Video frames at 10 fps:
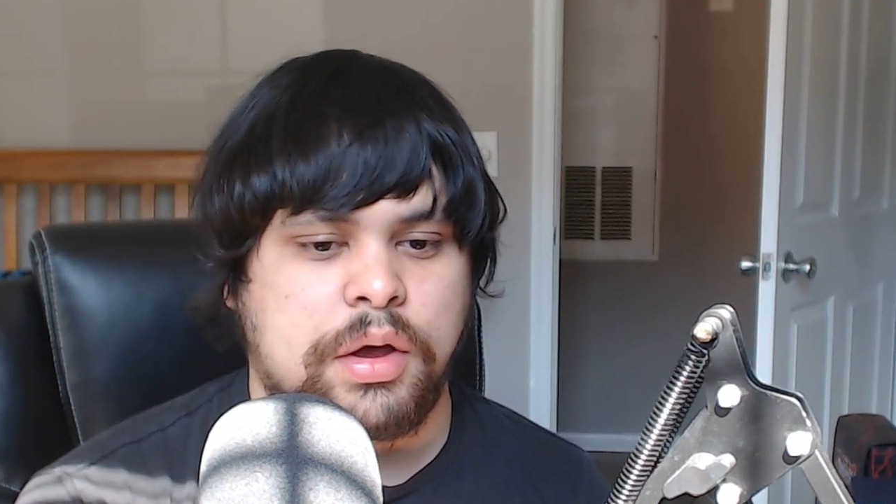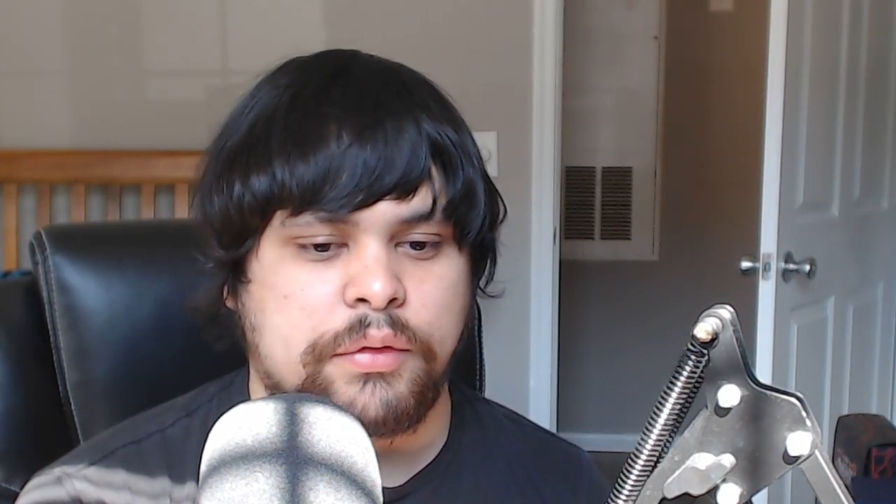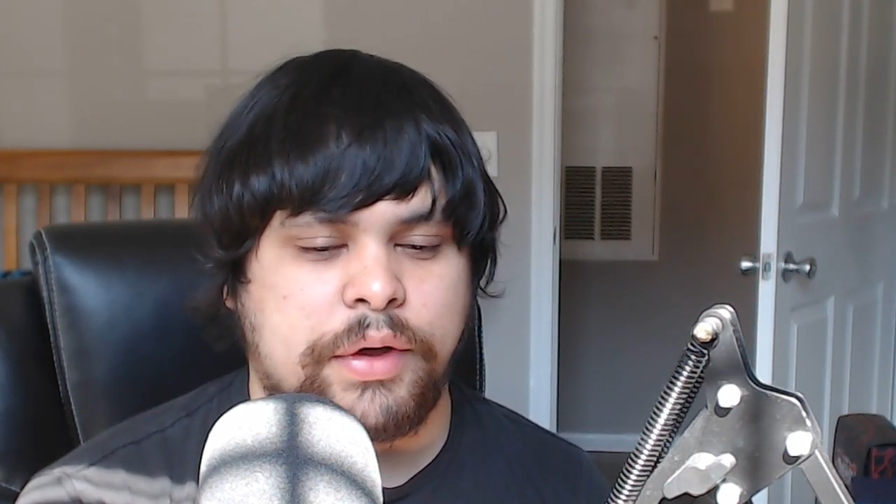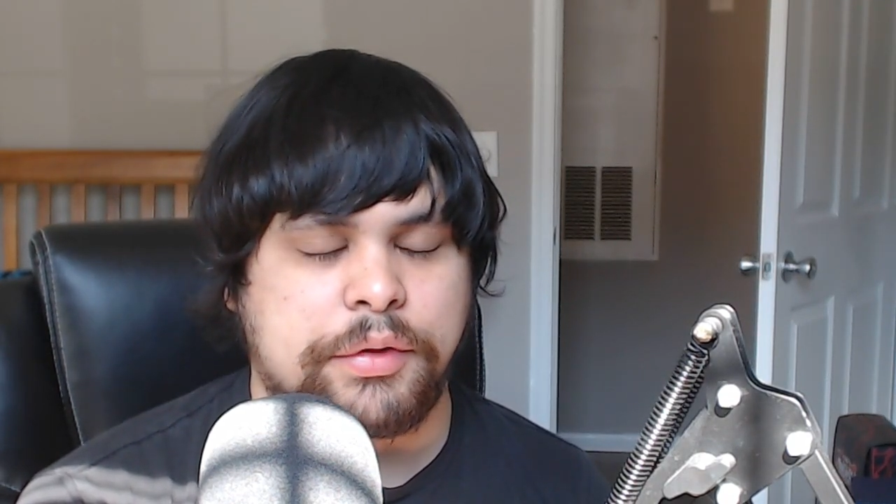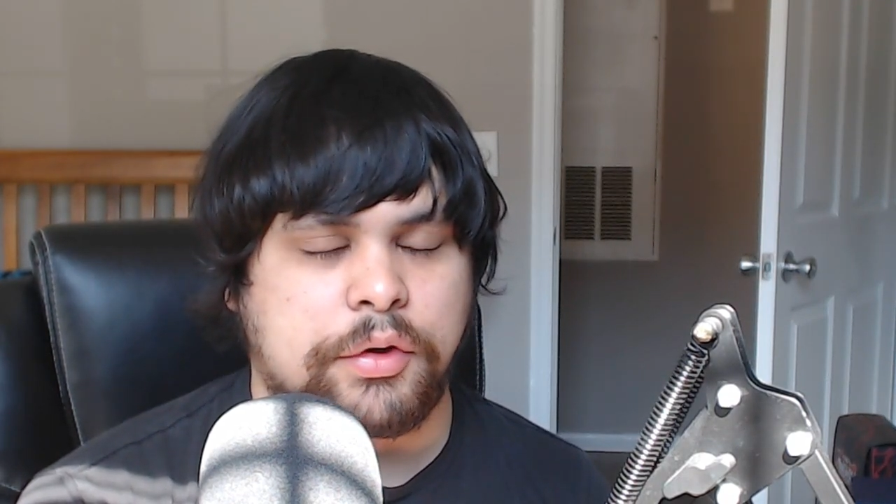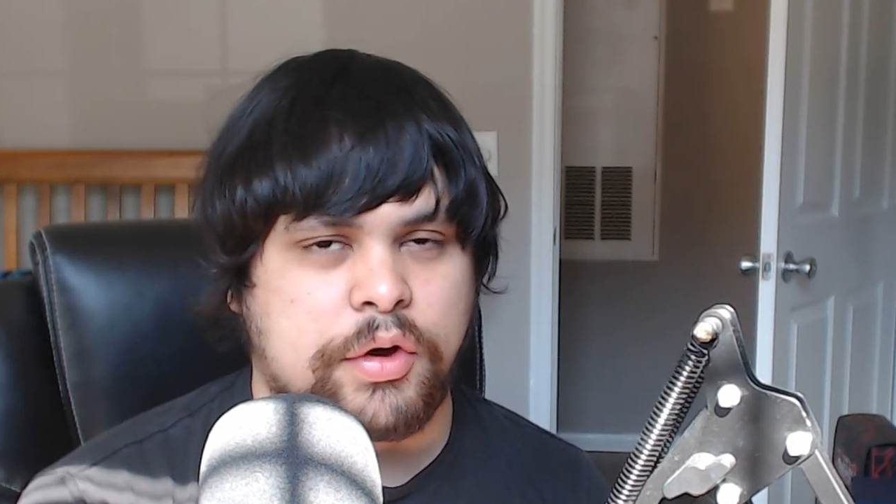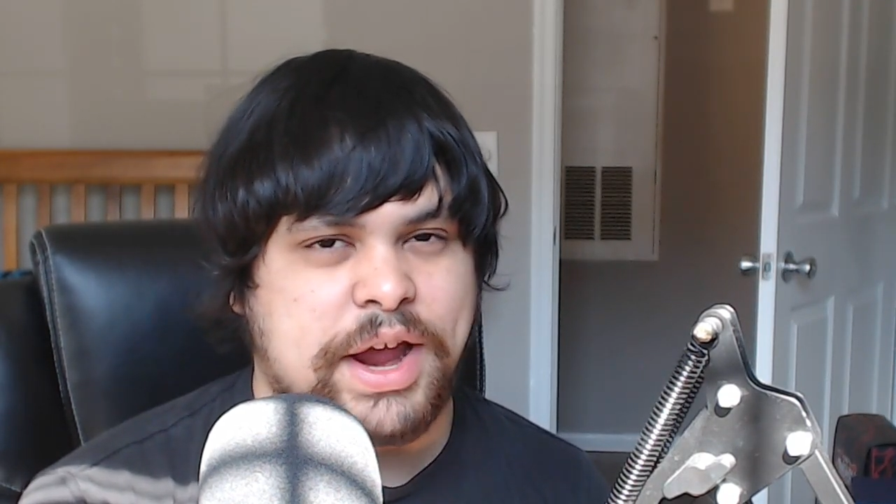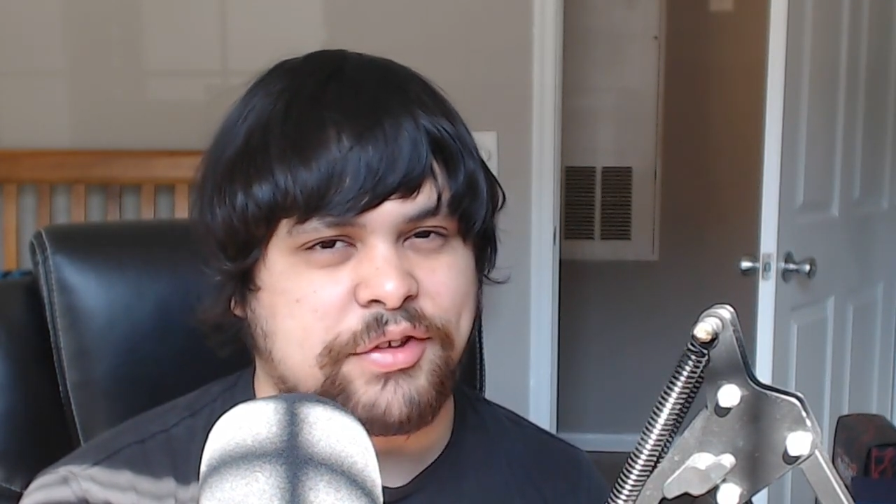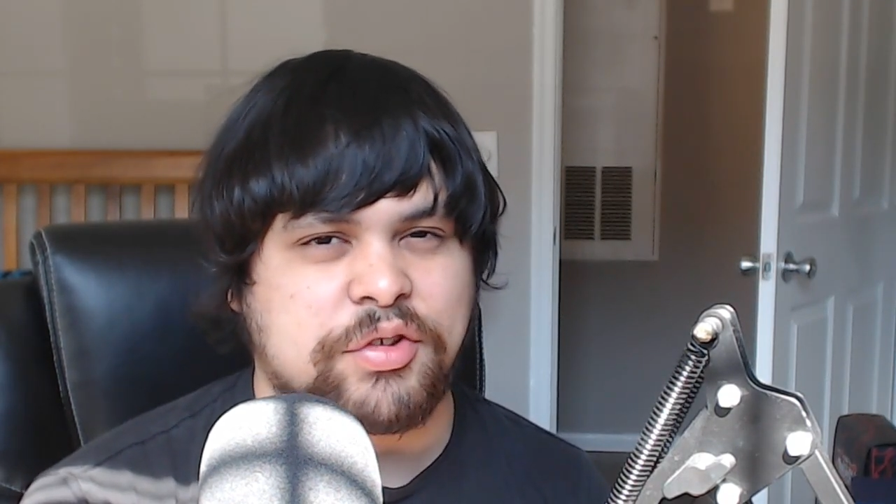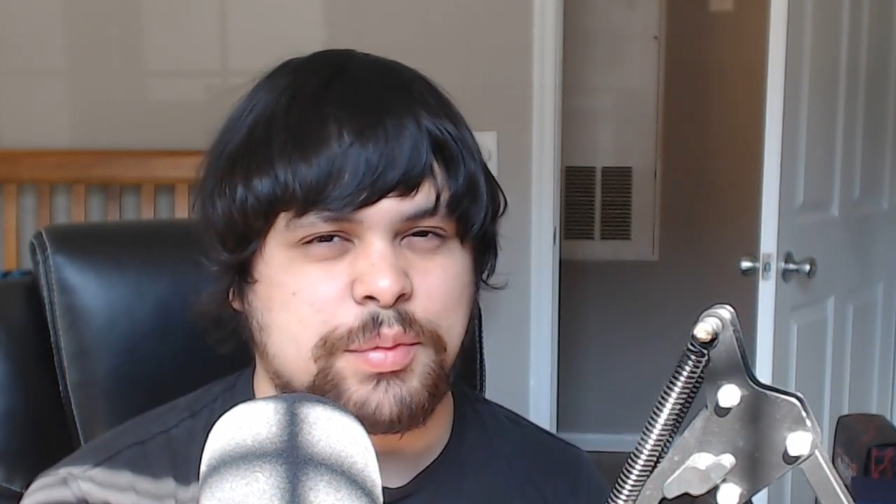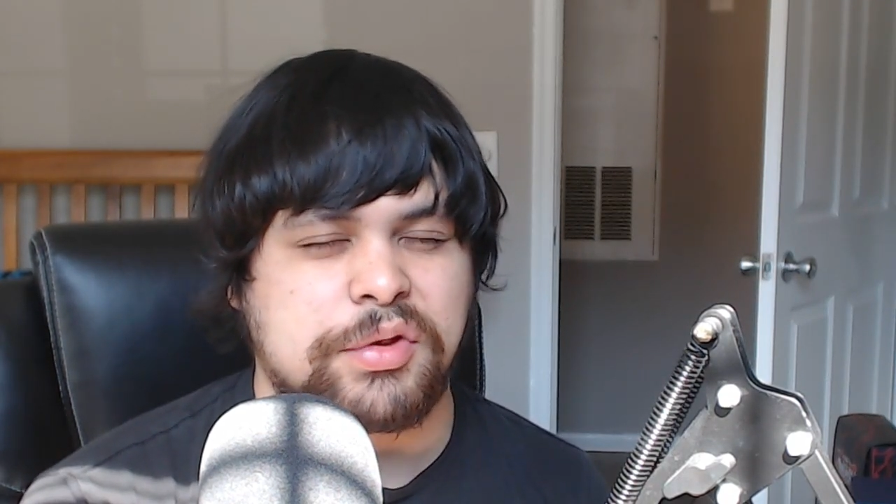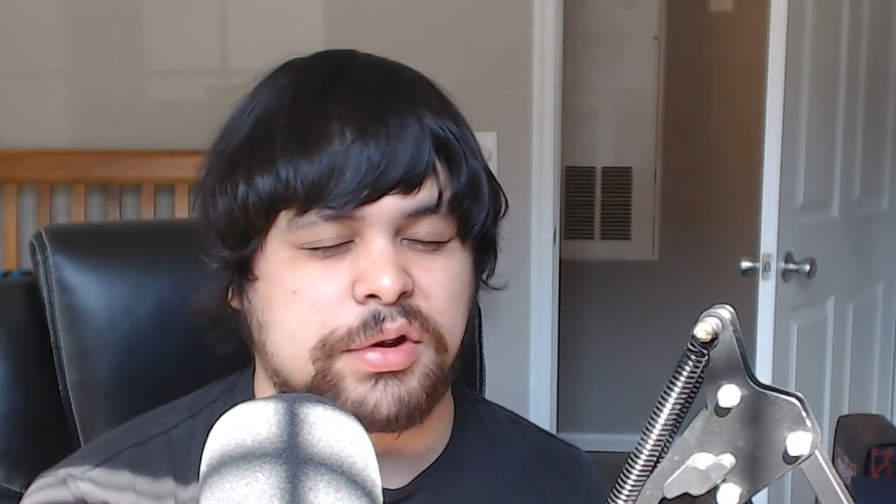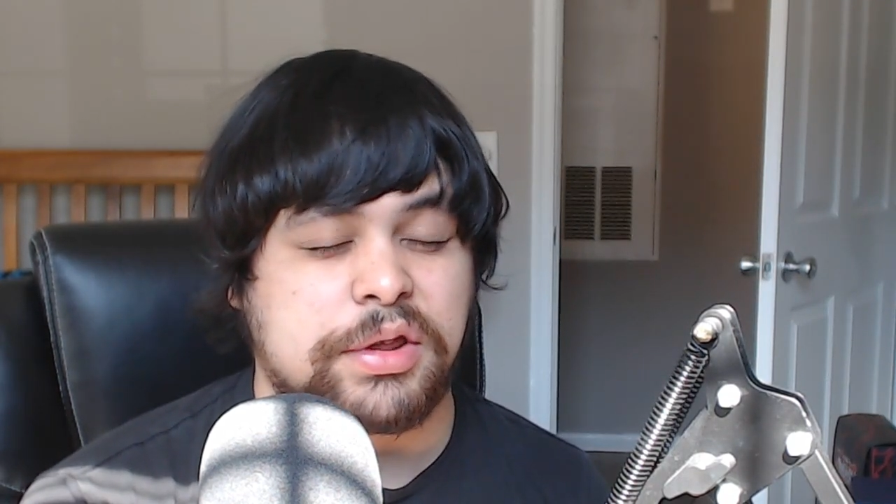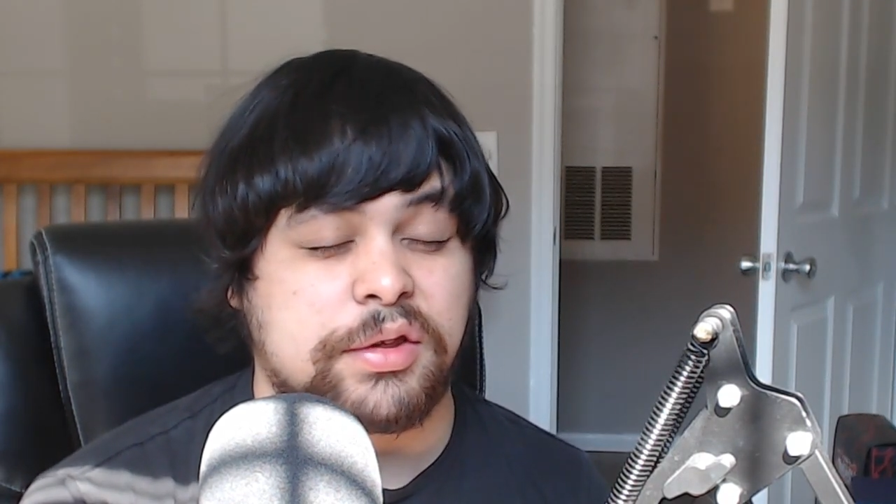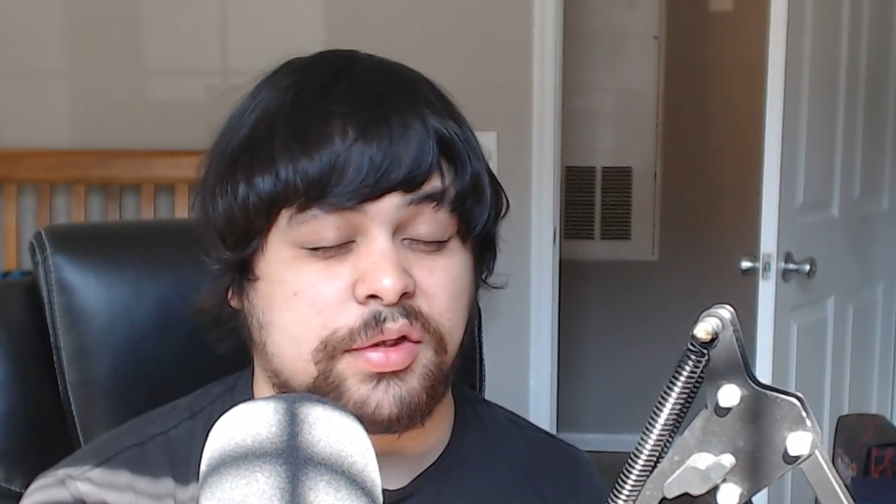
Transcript: of how the Crash community is